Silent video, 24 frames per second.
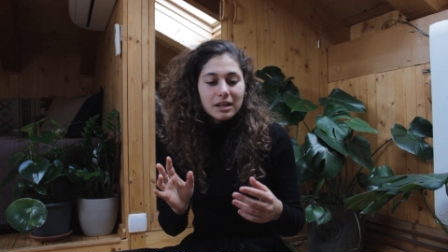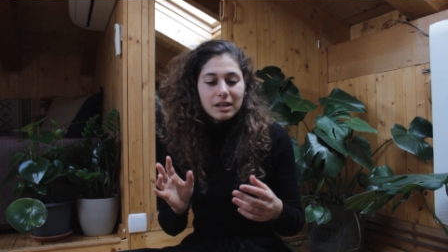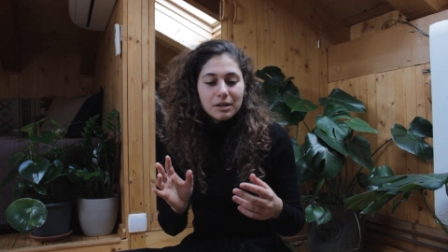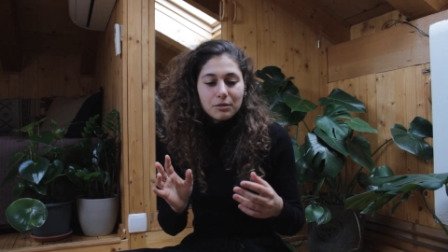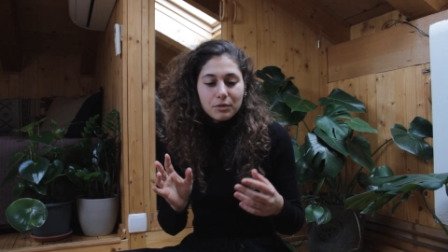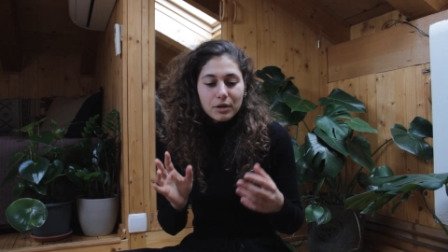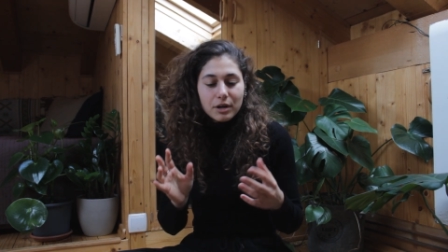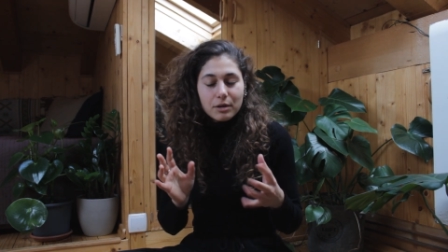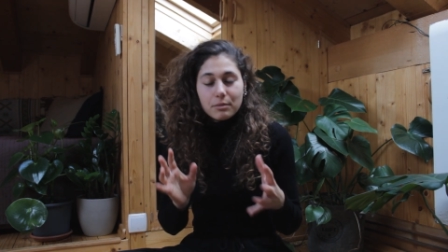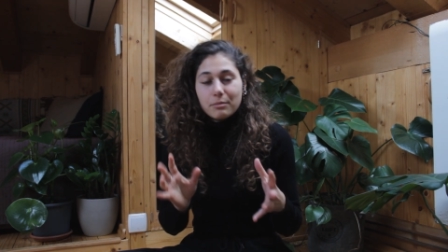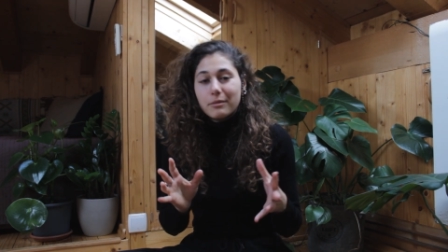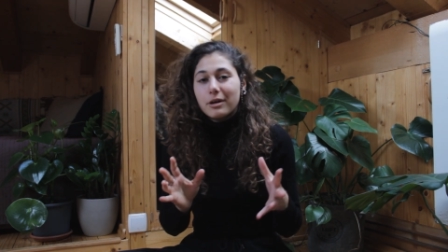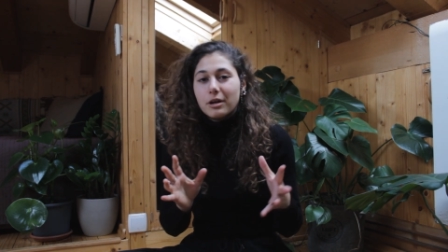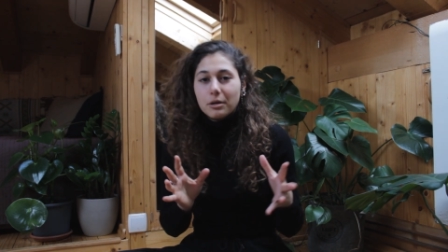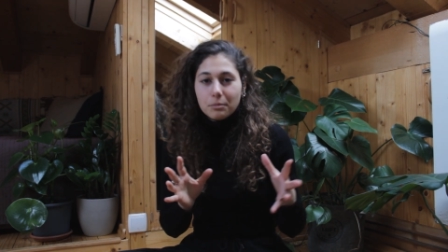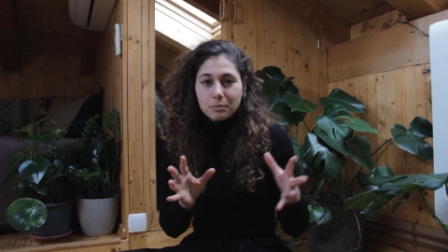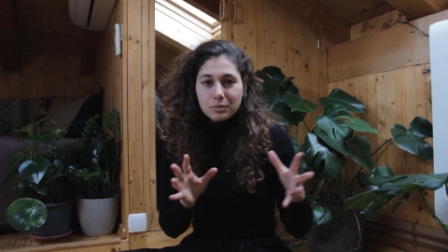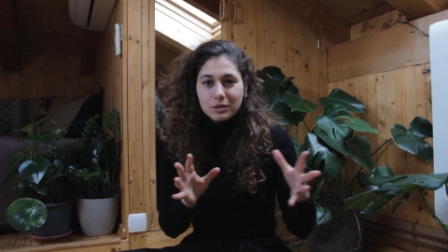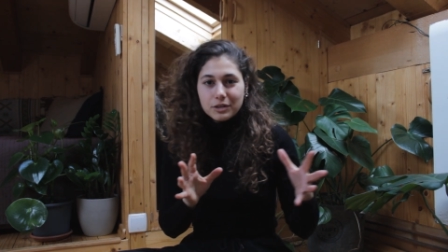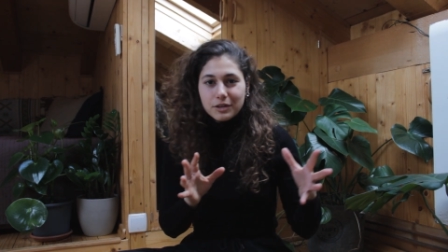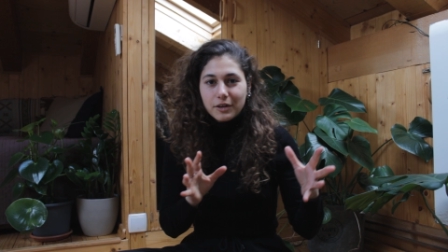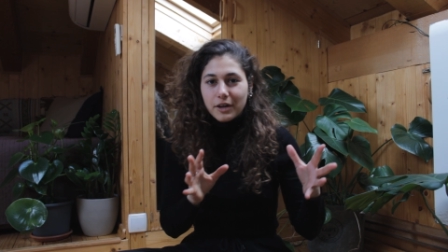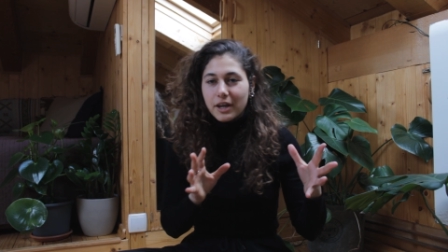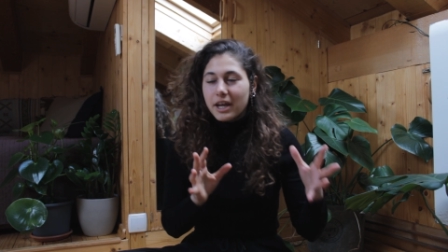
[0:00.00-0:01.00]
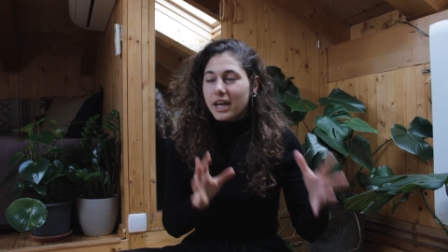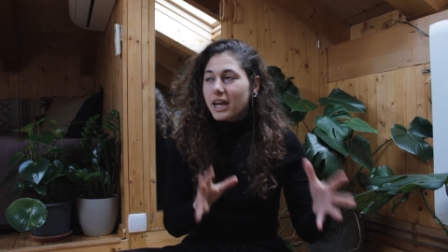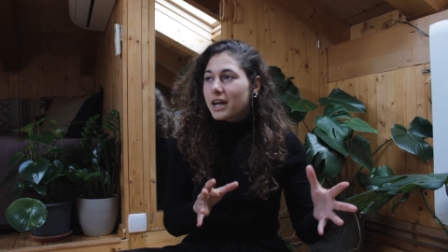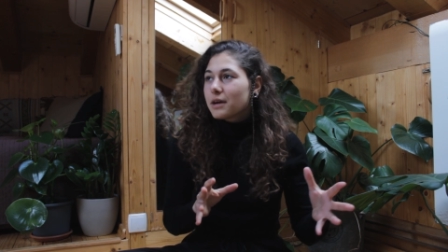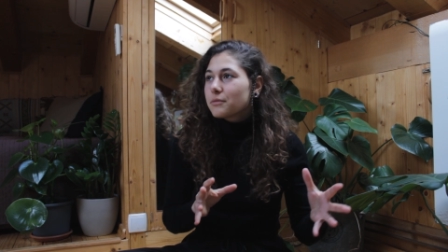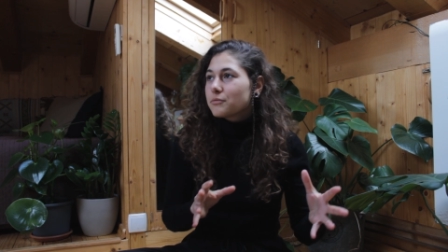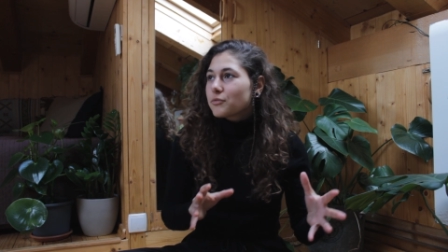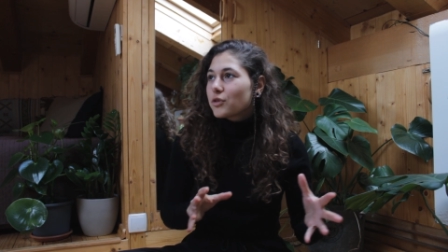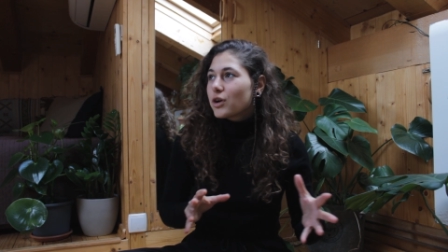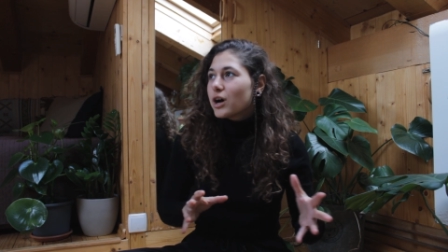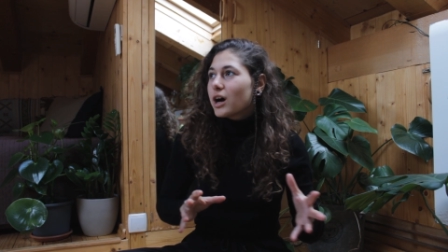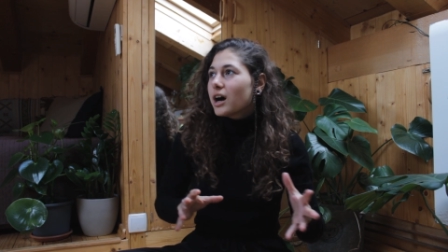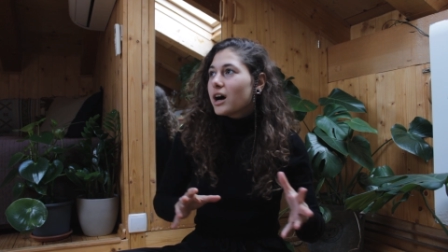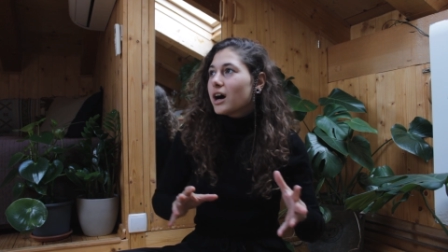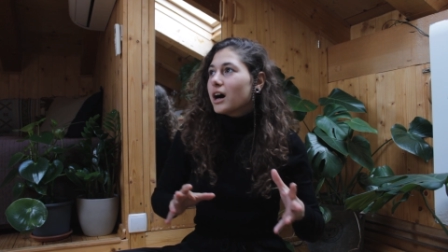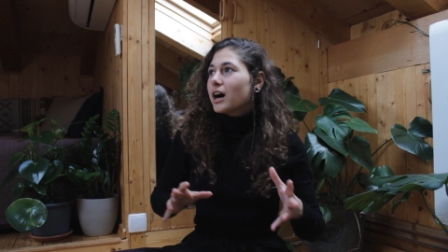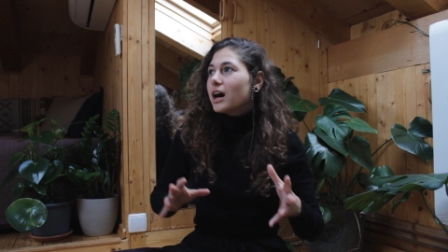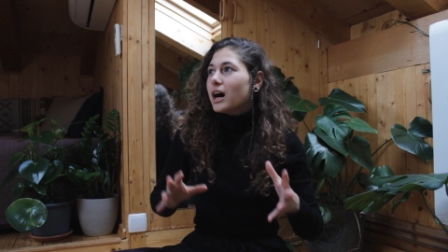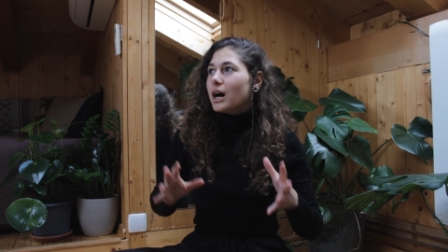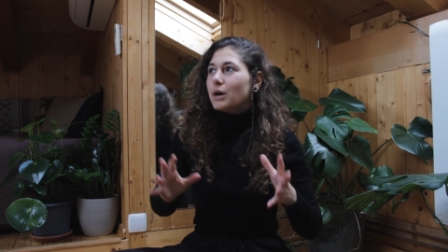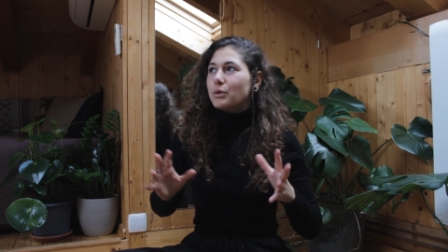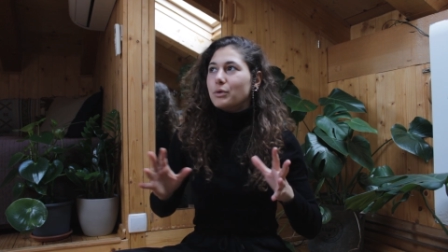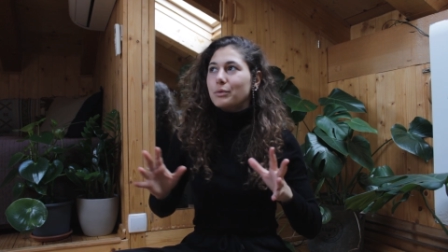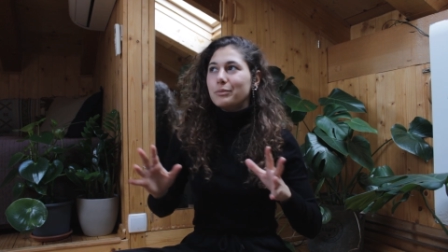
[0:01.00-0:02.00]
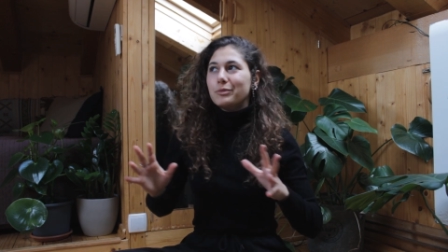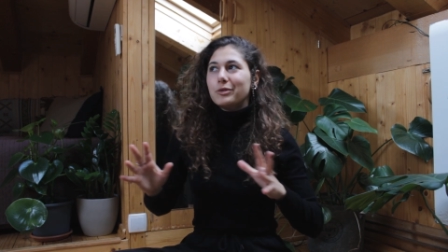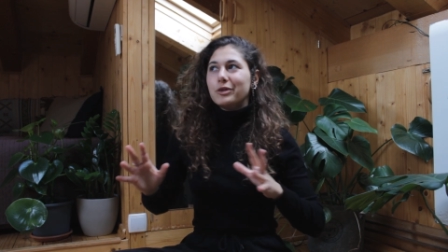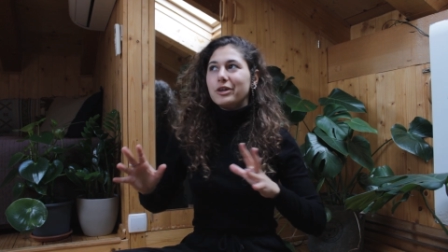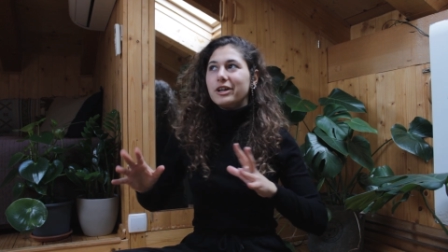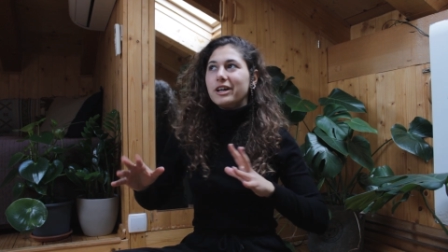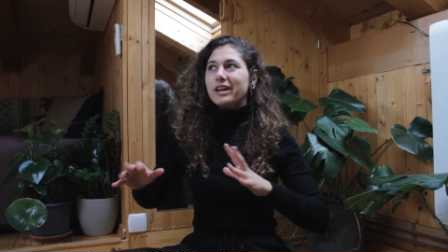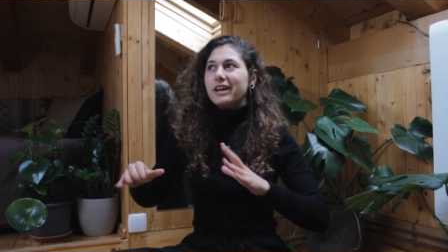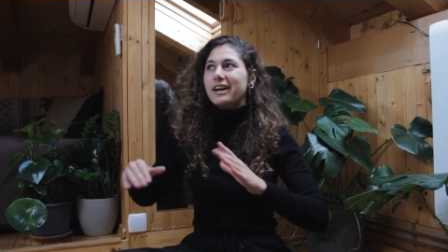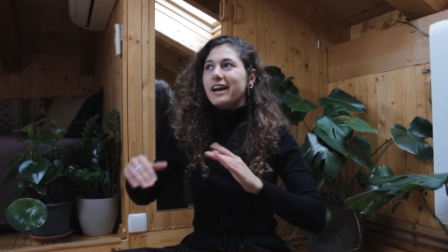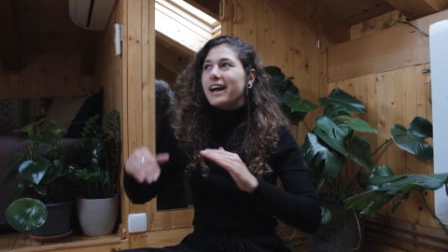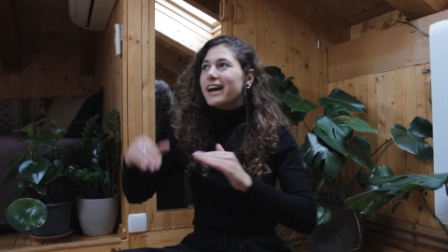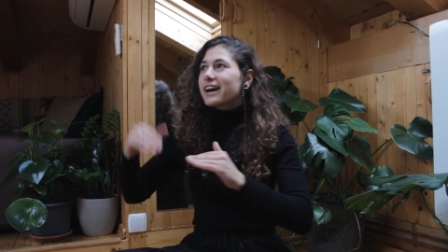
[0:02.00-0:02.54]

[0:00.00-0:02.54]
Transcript: where I'm gonna put the camera, how I'm gonna